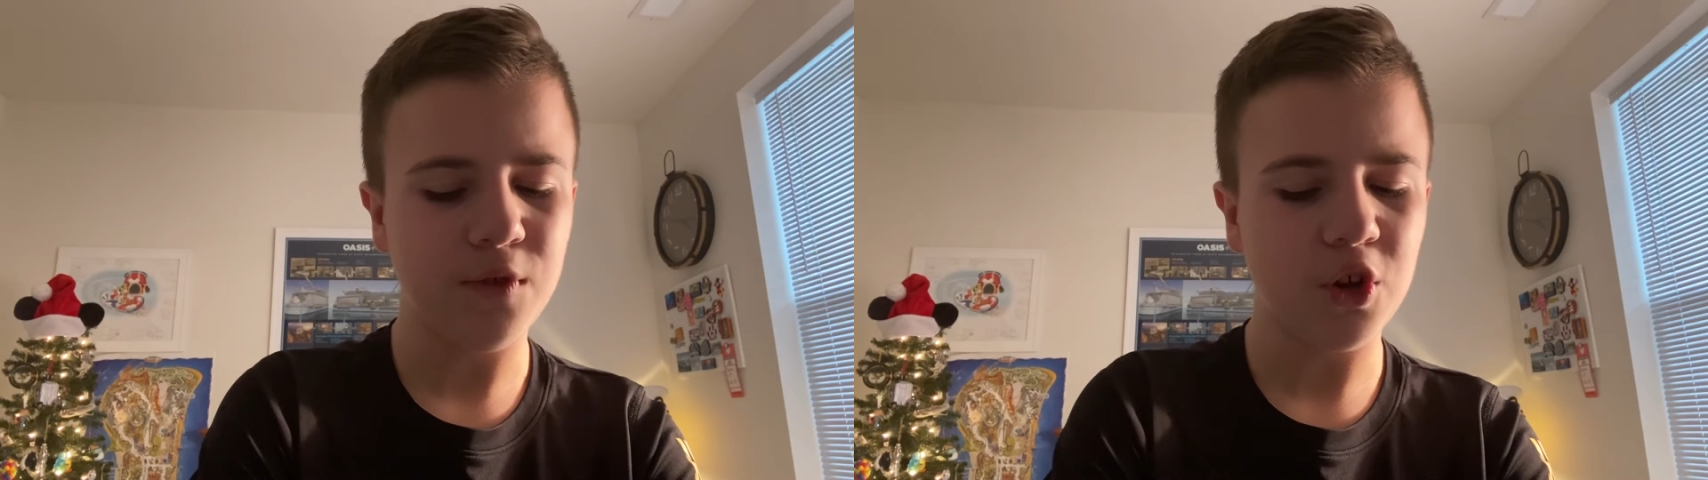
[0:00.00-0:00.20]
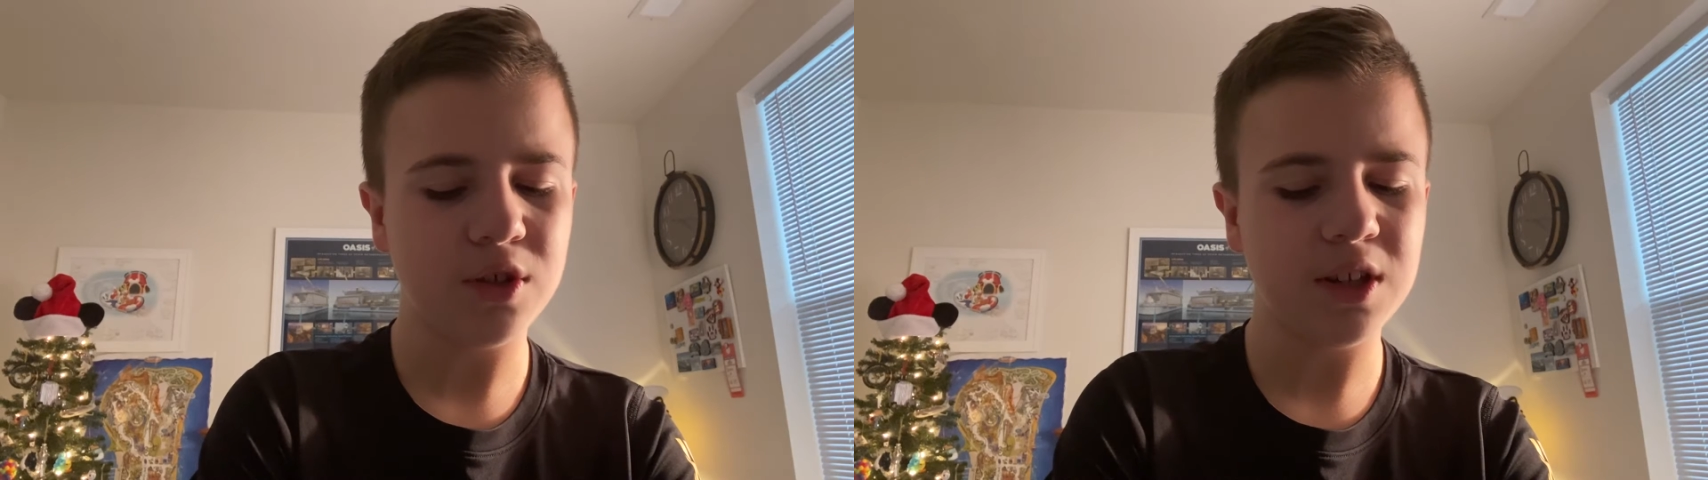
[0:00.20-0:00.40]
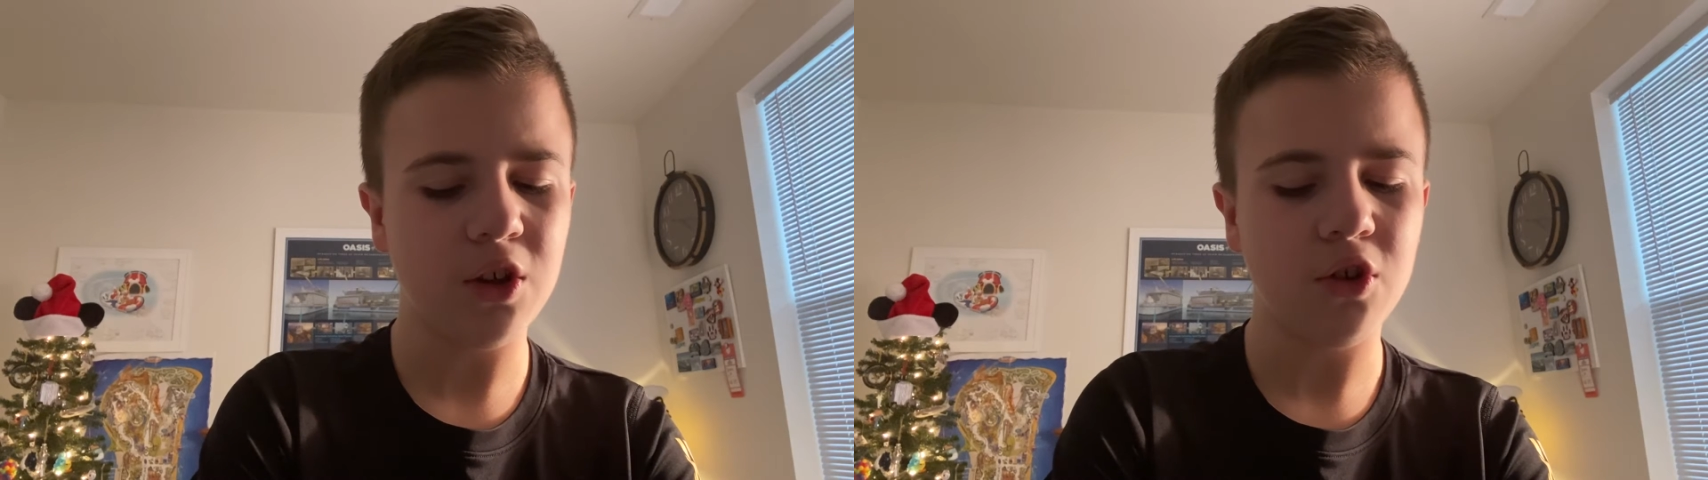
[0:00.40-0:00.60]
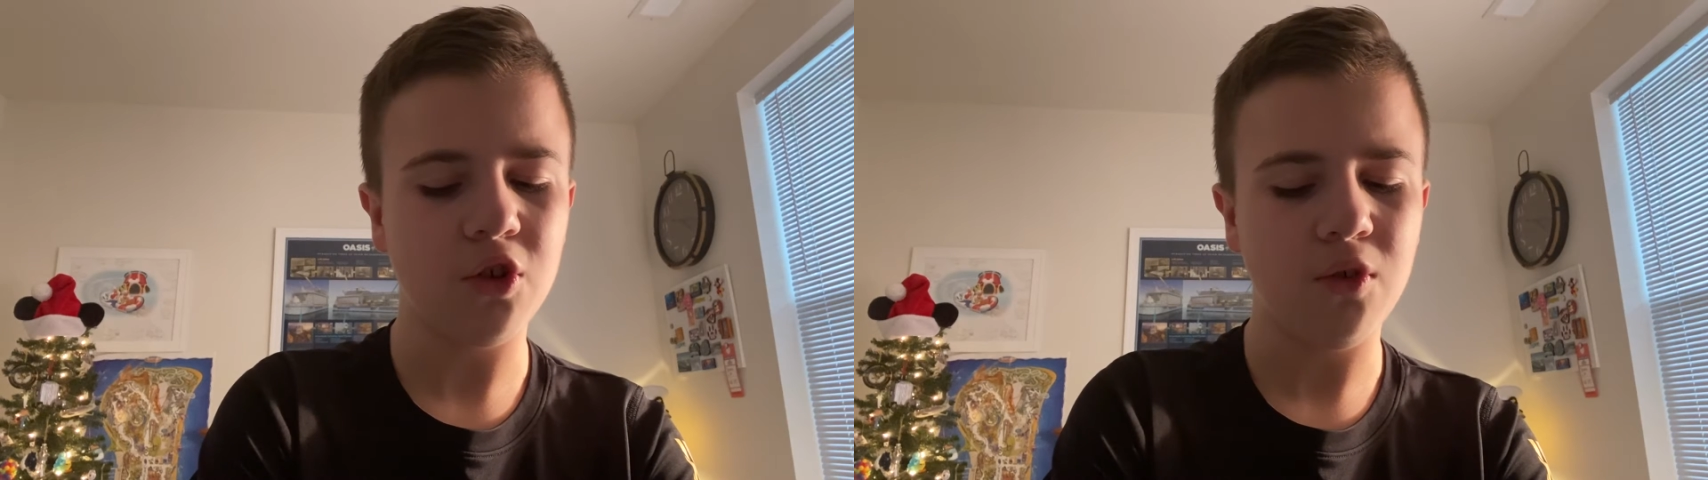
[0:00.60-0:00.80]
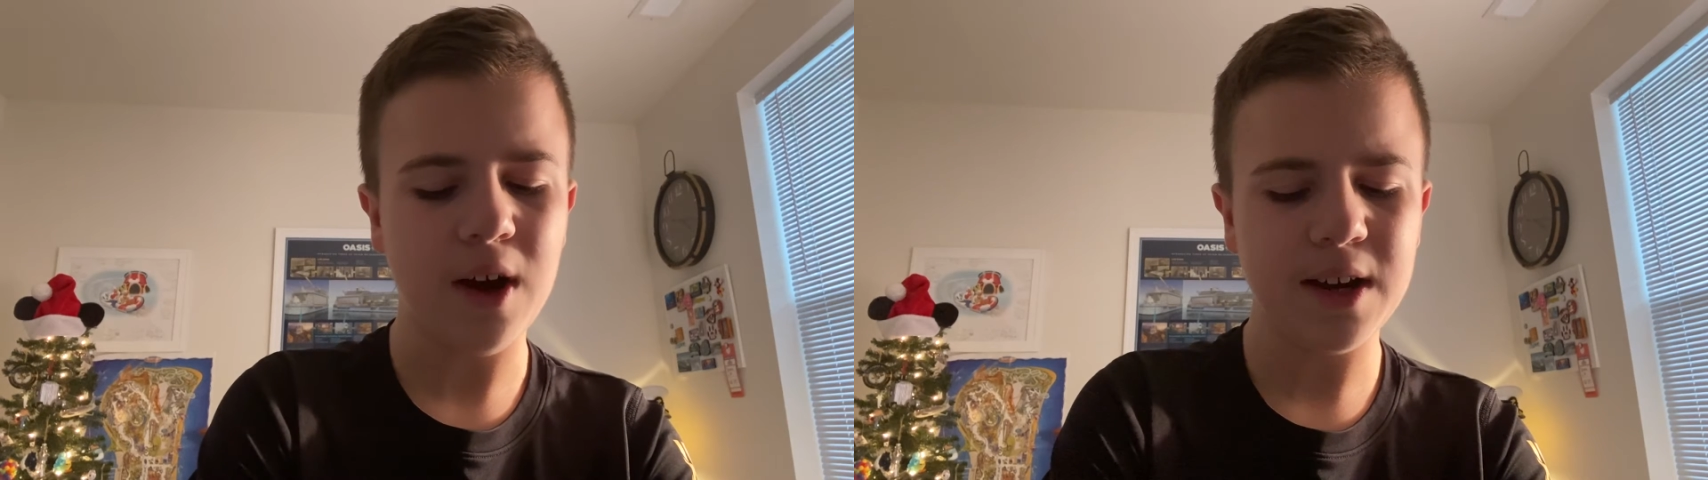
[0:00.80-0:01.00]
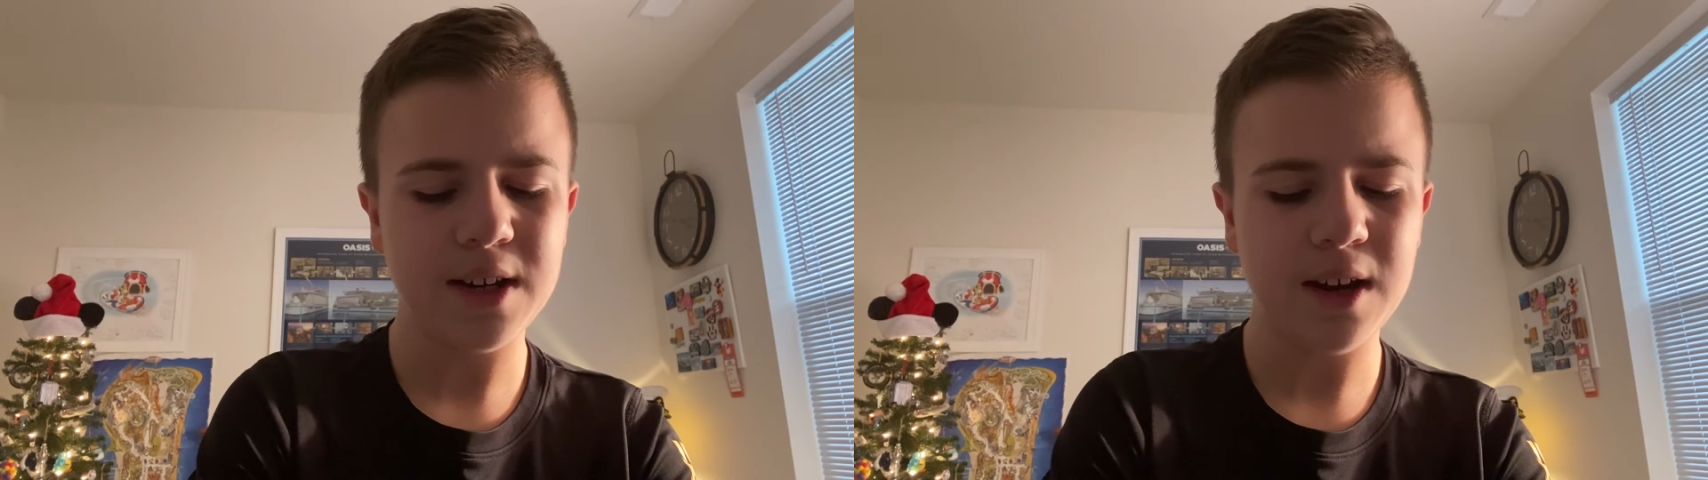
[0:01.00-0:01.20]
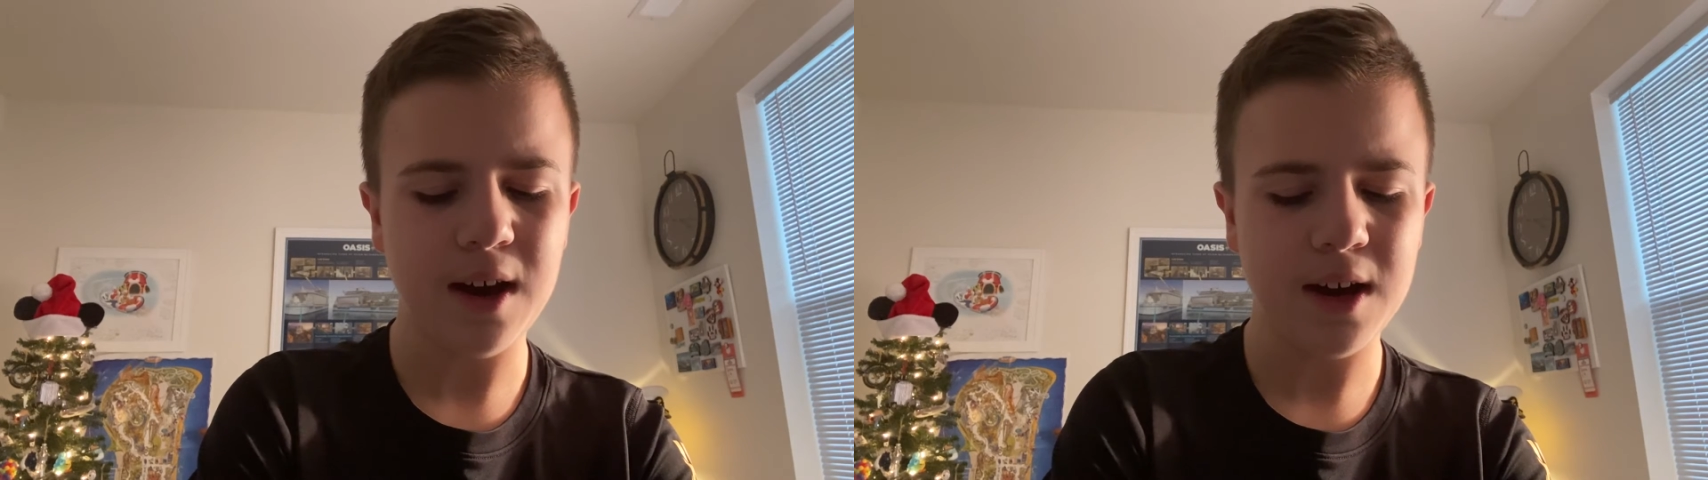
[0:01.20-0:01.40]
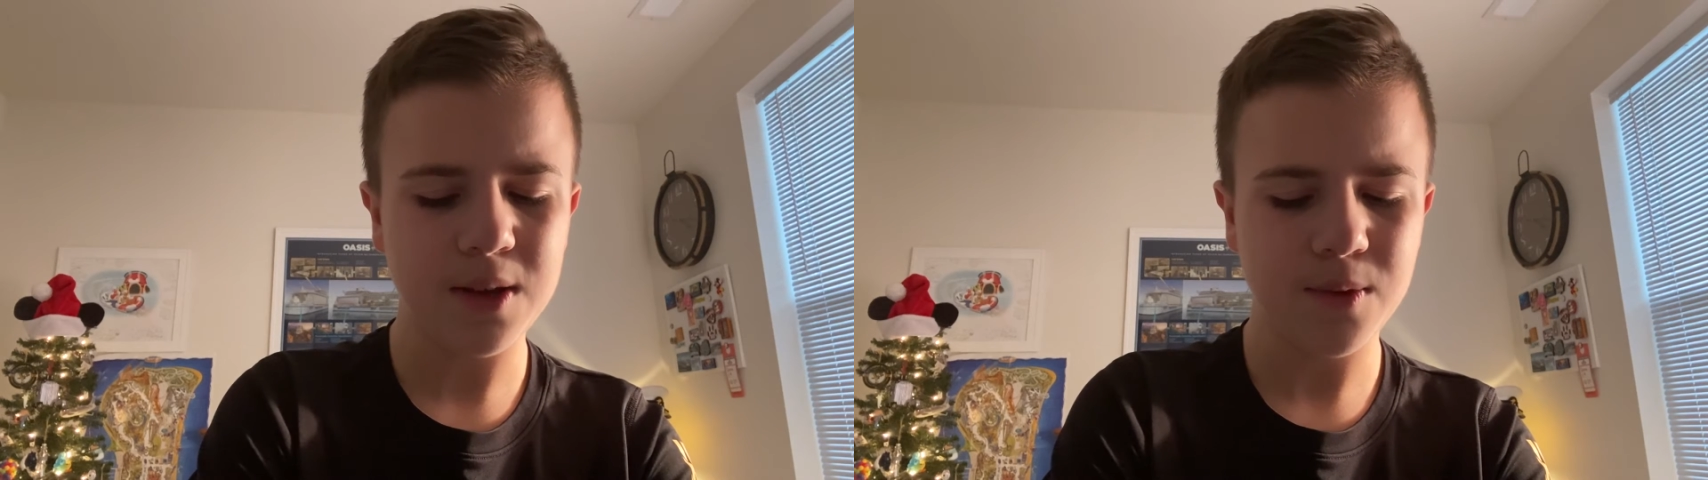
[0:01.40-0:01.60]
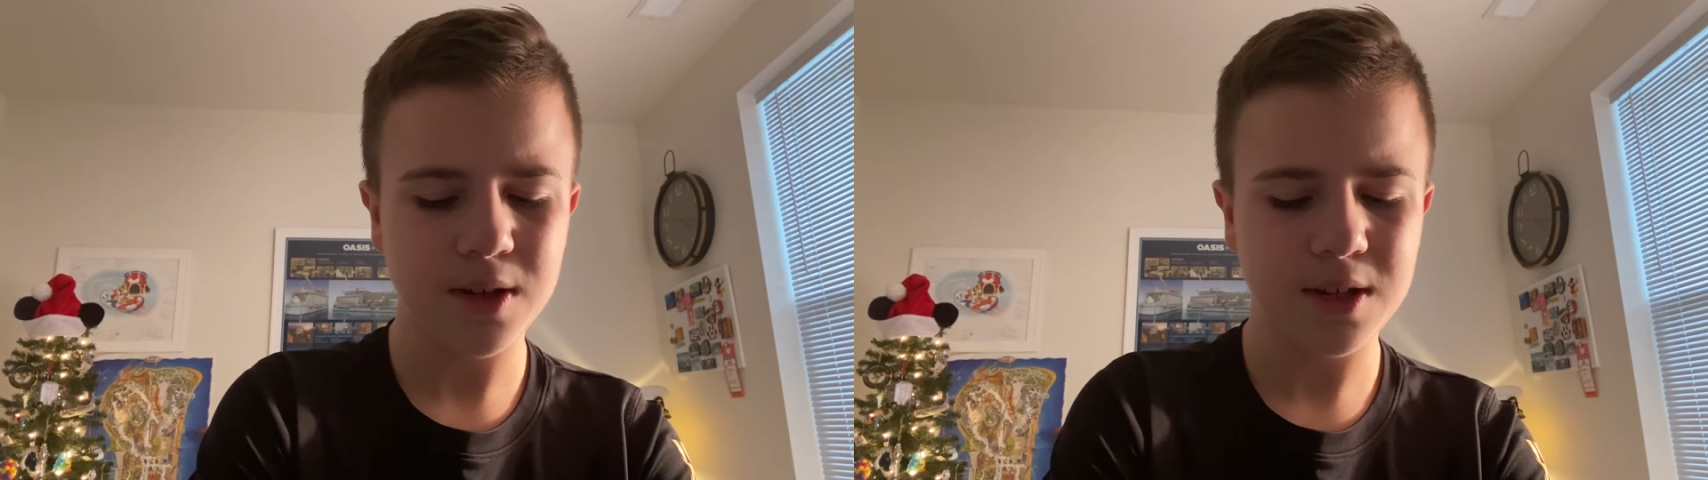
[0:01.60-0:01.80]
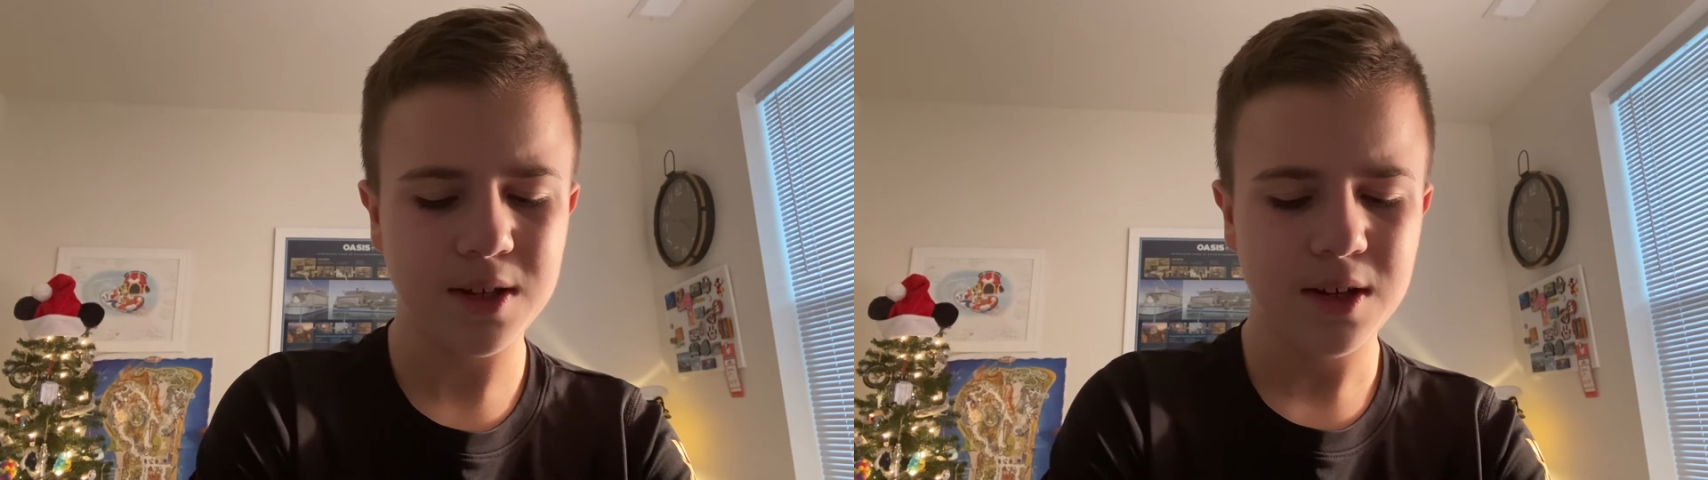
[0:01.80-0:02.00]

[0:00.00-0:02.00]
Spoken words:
focusing on Hawaiian Islands.